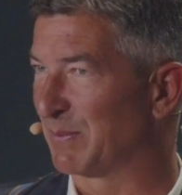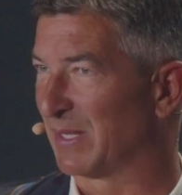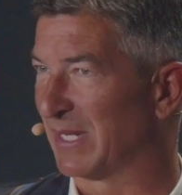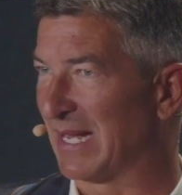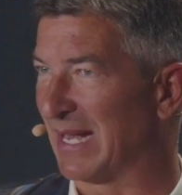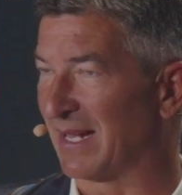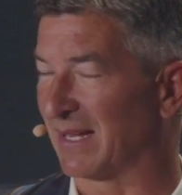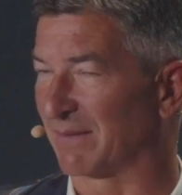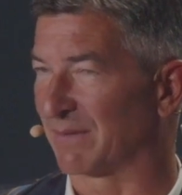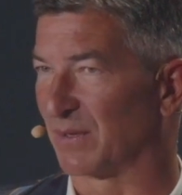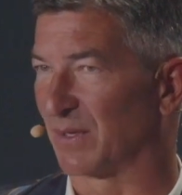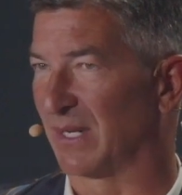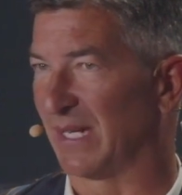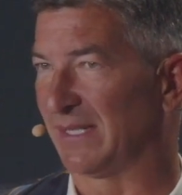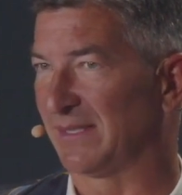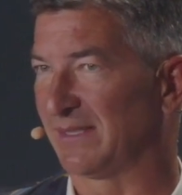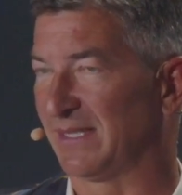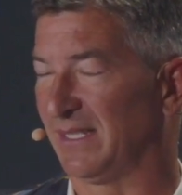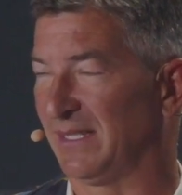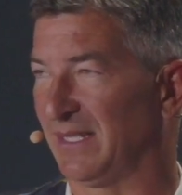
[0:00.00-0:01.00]
we've been at it for
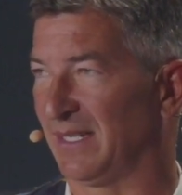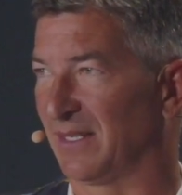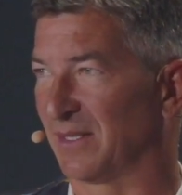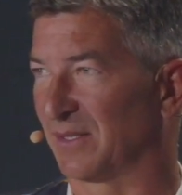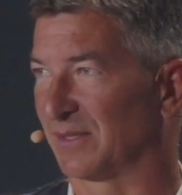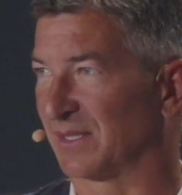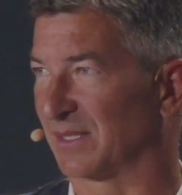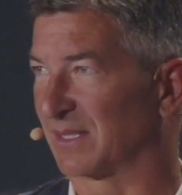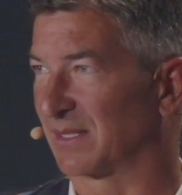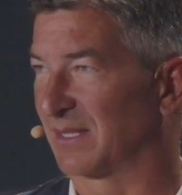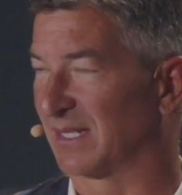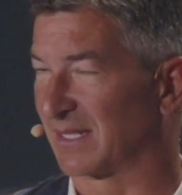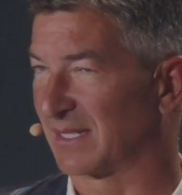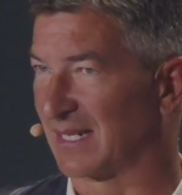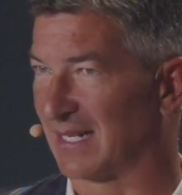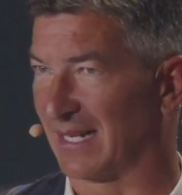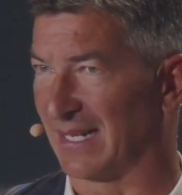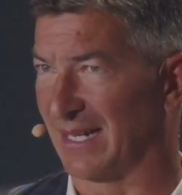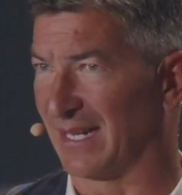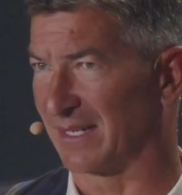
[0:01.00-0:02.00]
18 years
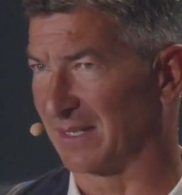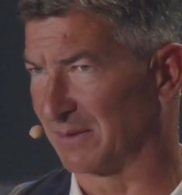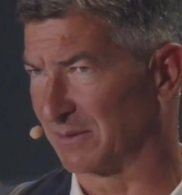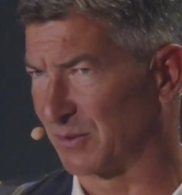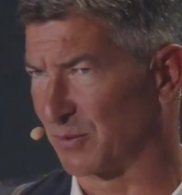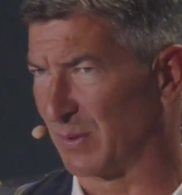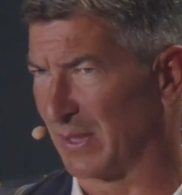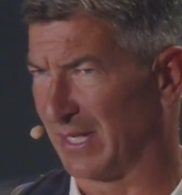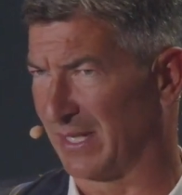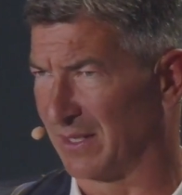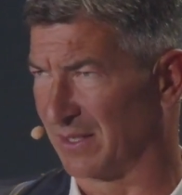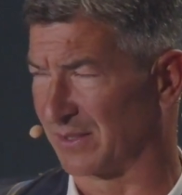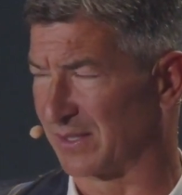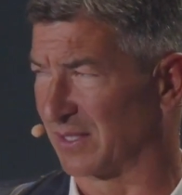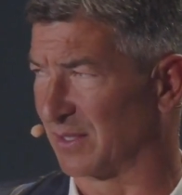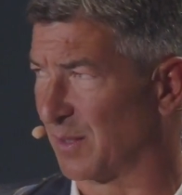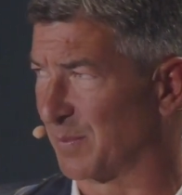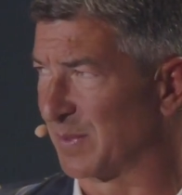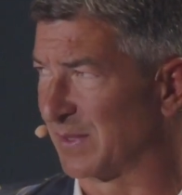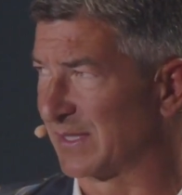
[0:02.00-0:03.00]
at KAYAK, at 20
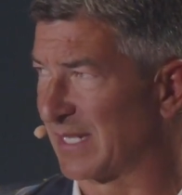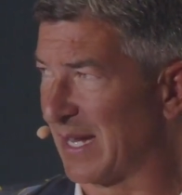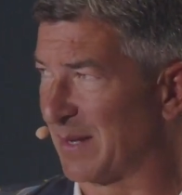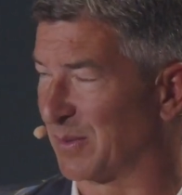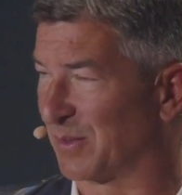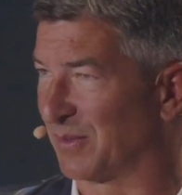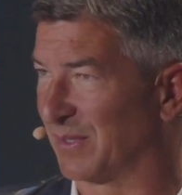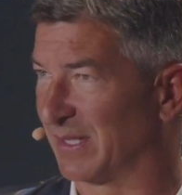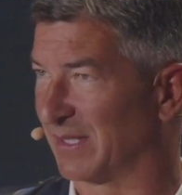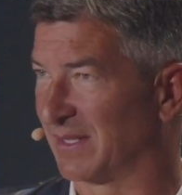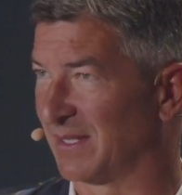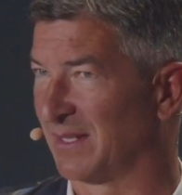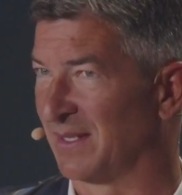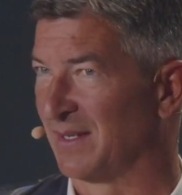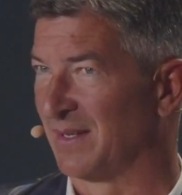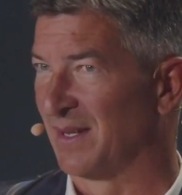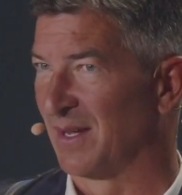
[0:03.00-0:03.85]
years at OpenTable, and